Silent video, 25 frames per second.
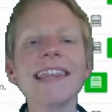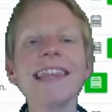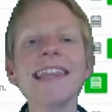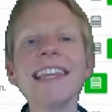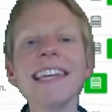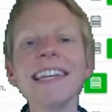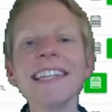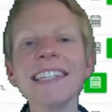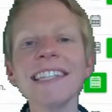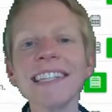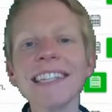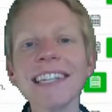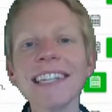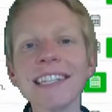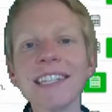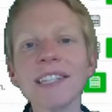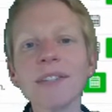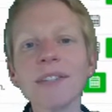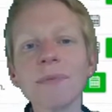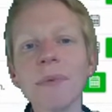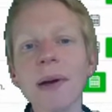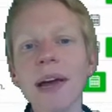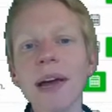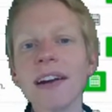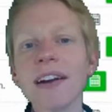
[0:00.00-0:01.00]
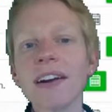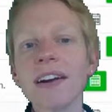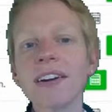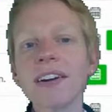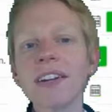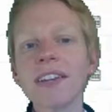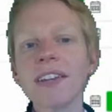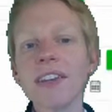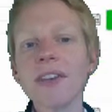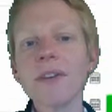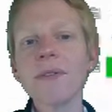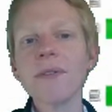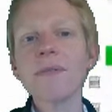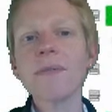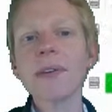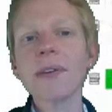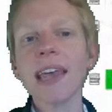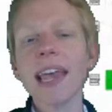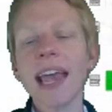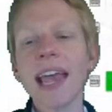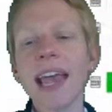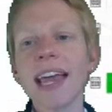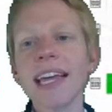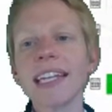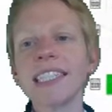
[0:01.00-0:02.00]
This is where you
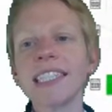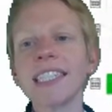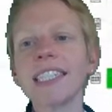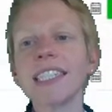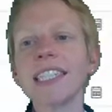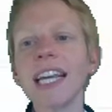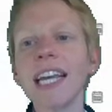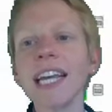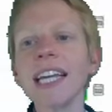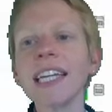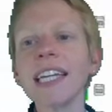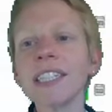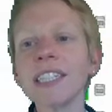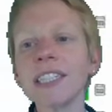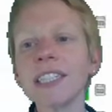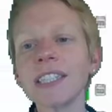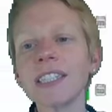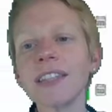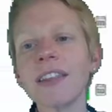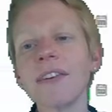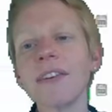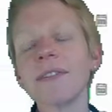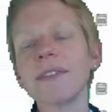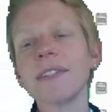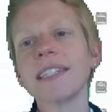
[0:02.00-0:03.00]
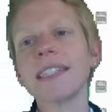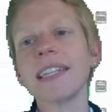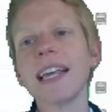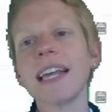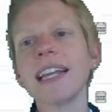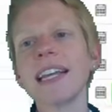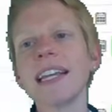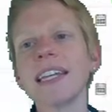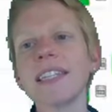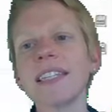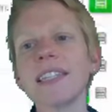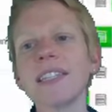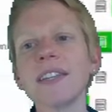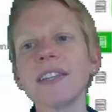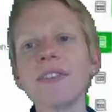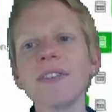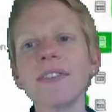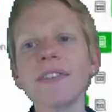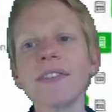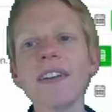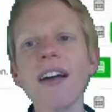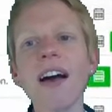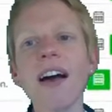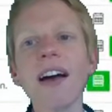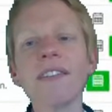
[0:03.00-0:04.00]
can change those settings so
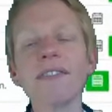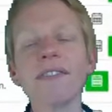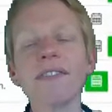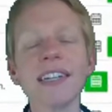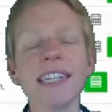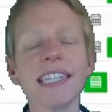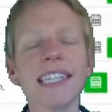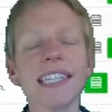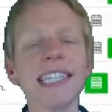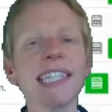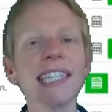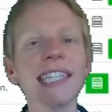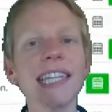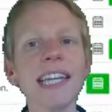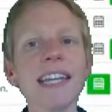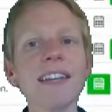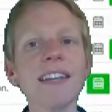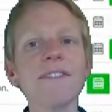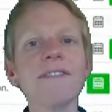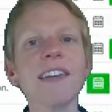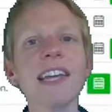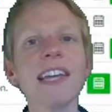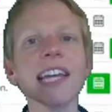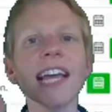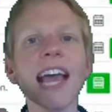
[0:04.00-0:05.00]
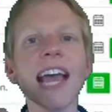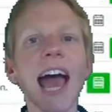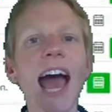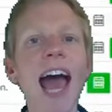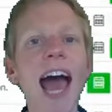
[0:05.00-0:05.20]
you're not receiving